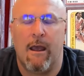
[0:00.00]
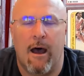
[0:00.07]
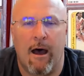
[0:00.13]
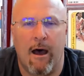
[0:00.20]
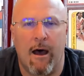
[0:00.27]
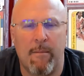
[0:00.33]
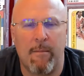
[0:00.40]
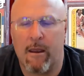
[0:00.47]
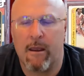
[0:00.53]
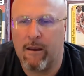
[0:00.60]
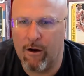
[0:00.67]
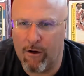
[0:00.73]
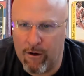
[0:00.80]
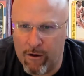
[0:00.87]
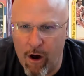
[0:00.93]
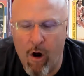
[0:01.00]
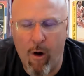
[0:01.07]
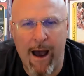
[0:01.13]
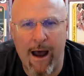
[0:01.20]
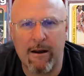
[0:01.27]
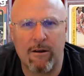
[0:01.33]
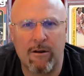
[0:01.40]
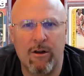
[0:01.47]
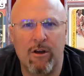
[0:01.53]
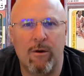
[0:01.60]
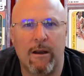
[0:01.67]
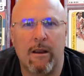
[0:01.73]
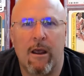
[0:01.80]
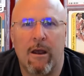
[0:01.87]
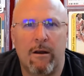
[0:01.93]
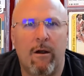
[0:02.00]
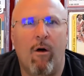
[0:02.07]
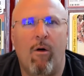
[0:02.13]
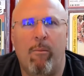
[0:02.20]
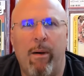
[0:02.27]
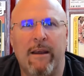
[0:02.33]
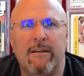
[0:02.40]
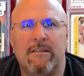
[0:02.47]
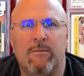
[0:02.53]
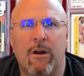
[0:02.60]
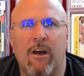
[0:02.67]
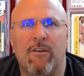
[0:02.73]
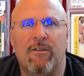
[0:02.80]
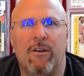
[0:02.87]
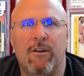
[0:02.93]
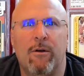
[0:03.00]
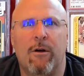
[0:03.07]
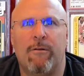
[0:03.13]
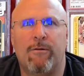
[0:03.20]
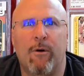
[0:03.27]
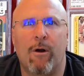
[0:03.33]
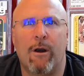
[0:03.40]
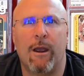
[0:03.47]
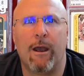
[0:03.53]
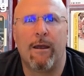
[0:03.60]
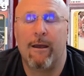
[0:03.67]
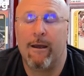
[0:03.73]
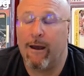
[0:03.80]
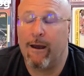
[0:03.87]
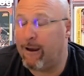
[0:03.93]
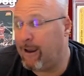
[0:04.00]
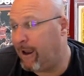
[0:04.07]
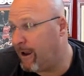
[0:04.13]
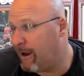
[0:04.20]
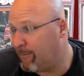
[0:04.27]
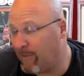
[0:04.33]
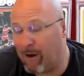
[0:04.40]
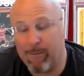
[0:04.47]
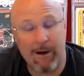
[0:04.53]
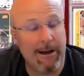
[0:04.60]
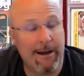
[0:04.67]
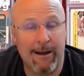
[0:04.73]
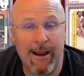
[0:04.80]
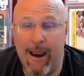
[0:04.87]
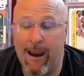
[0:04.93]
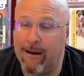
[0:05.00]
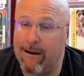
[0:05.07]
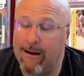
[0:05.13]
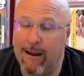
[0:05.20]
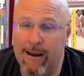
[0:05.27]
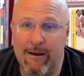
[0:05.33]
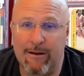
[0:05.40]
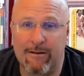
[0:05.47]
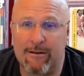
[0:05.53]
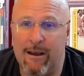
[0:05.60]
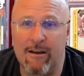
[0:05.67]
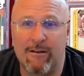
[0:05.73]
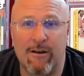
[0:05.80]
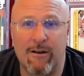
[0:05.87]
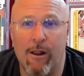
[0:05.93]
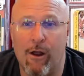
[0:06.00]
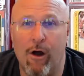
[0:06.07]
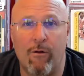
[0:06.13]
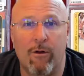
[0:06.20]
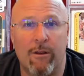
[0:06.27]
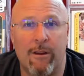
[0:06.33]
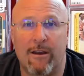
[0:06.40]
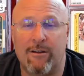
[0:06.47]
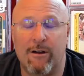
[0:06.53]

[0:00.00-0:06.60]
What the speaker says: Know how to do it. Don't pay someone else to do it for you. Again, my buddy Nate, he's all over this.